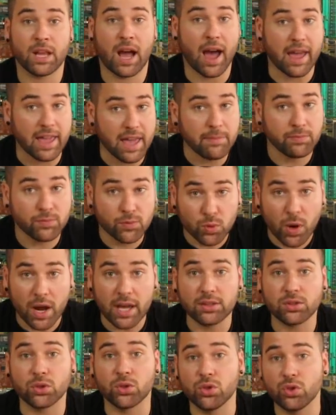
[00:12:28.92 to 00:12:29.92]
I am
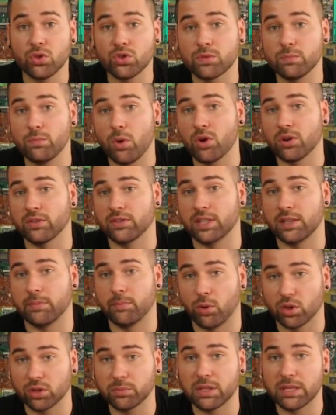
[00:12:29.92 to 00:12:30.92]
trying to use more of the
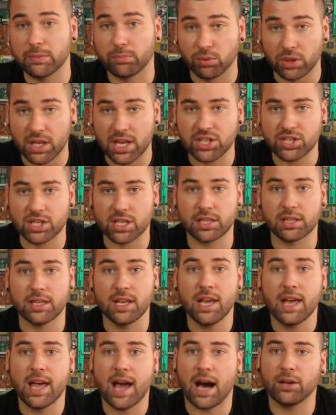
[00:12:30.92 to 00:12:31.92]
port manipulation,
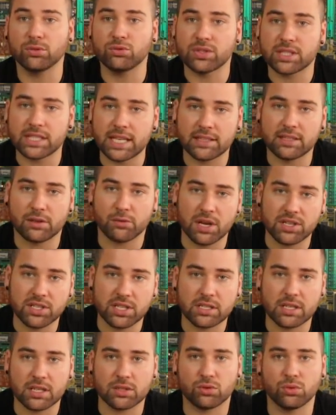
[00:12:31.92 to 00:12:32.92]
how to set the
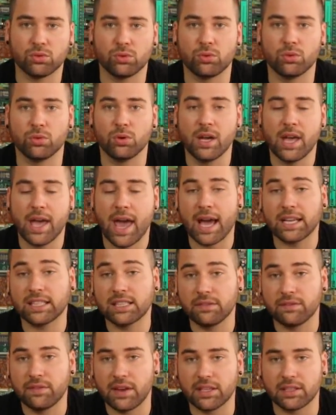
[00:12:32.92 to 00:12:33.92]
register to
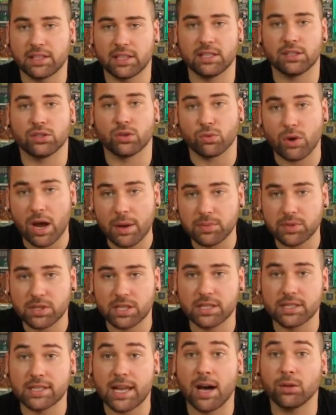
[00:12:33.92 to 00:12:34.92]
activate
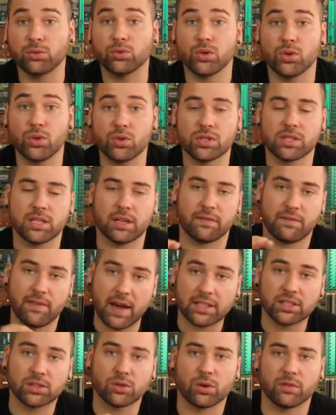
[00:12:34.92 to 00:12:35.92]
interruptions, how to use the
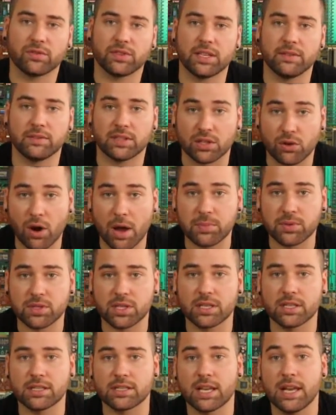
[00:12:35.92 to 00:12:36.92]
vector of the
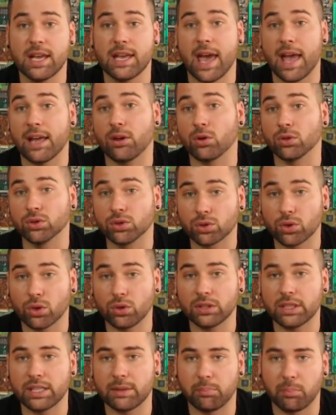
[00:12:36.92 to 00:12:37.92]
interruptions and
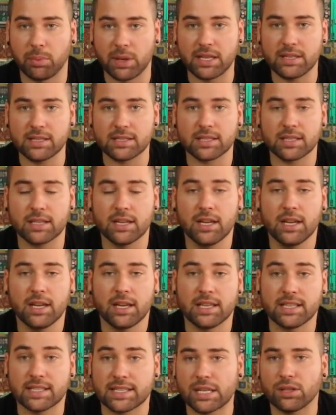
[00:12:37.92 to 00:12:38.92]
control the pins
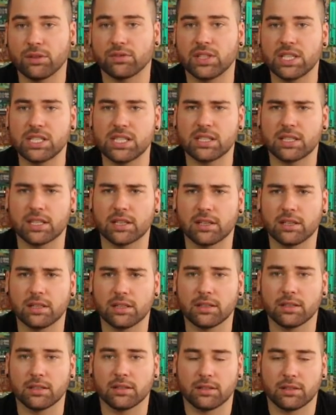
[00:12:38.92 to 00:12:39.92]
instead of
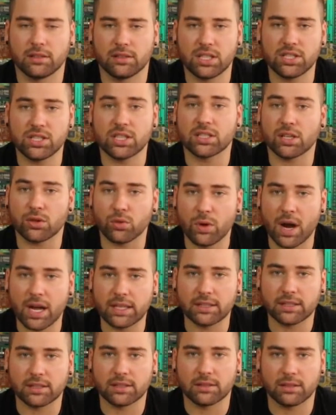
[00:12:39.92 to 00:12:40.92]
digital
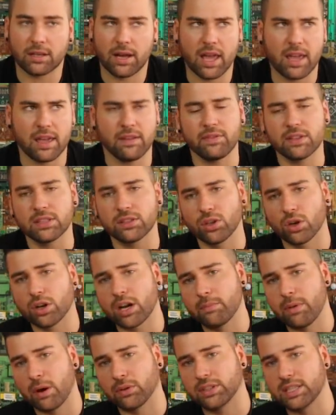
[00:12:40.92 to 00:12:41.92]
write. I even
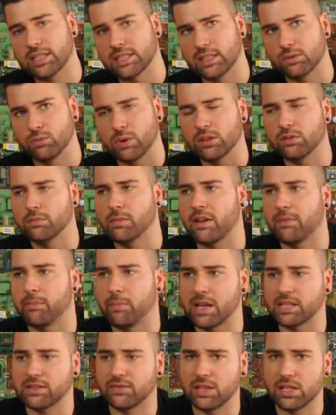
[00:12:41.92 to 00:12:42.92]
talk about this in one of my
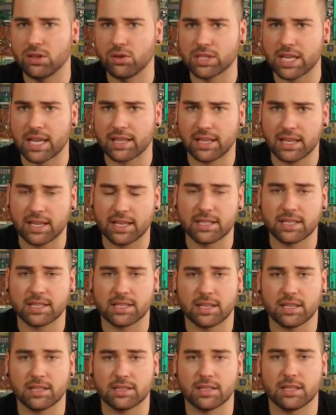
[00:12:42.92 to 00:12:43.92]
past videos, I think
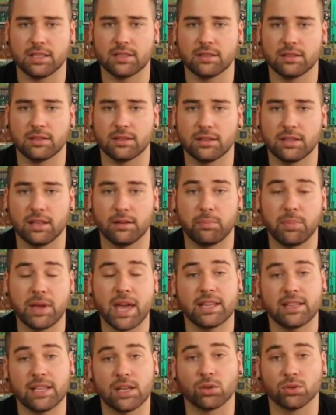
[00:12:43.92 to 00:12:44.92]
it's in the
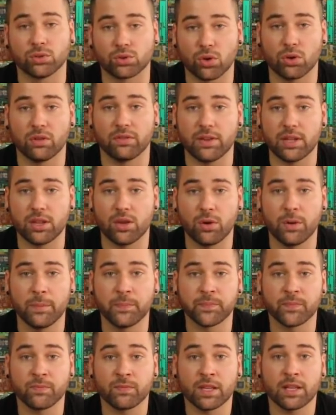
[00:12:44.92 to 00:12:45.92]
PID control video,
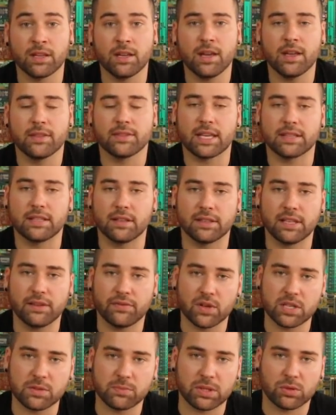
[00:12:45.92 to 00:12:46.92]
that the
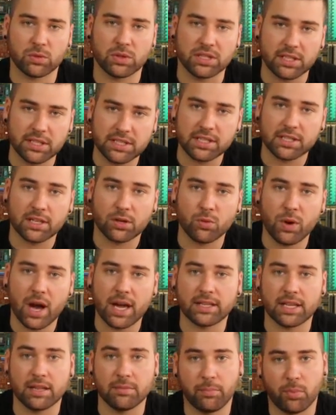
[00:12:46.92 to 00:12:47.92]
difference between digital
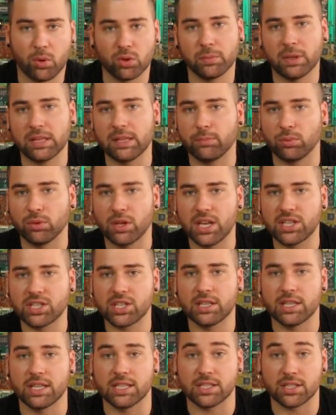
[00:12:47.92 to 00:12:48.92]
write and port
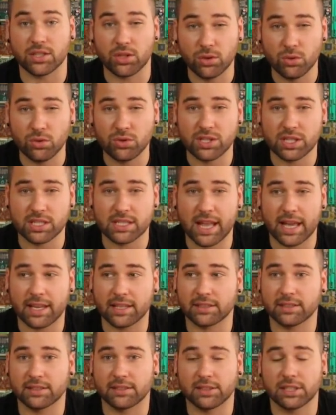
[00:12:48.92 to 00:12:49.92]
manipulation is huge, is
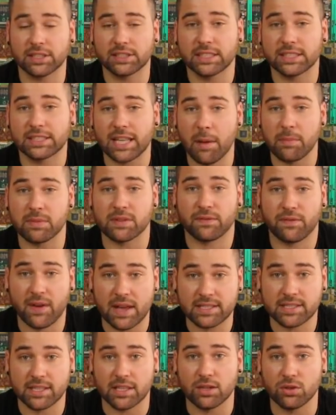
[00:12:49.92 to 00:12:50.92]
like 30 times
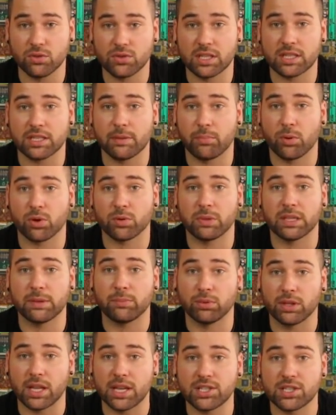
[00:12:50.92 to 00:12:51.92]
faster using the port
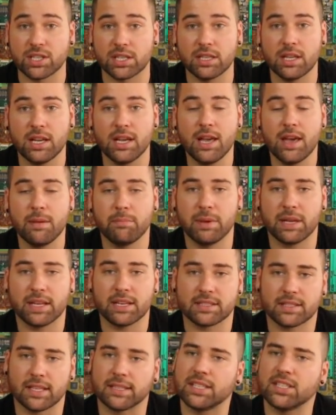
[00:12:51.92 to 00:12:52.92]
manipulation,
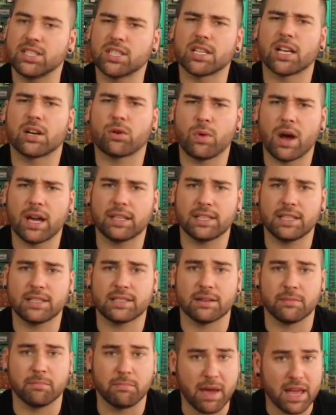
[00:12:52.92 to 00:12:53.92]
because the digital write
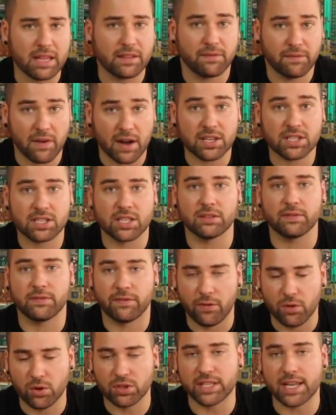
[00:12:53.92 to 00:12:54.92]
is a made function
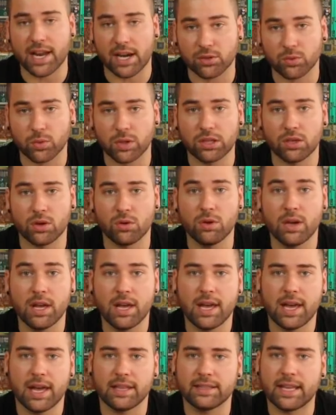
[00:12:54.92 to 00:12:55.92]
for the Arduino,
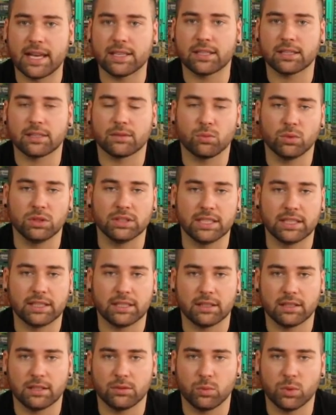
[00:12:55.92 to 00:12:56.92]
and that
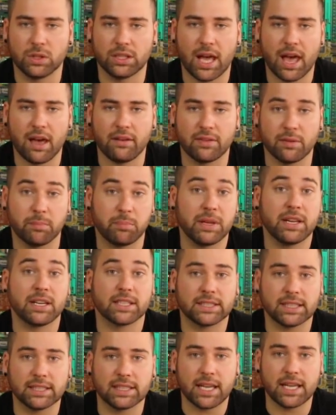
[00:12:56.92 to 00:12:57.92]
will have a
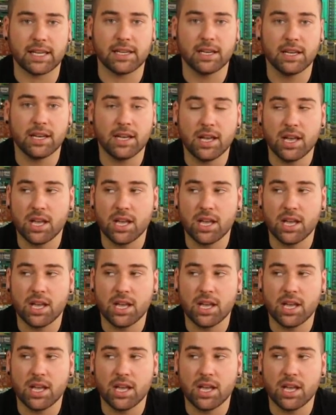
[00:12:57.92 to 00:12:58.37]
bigger delay.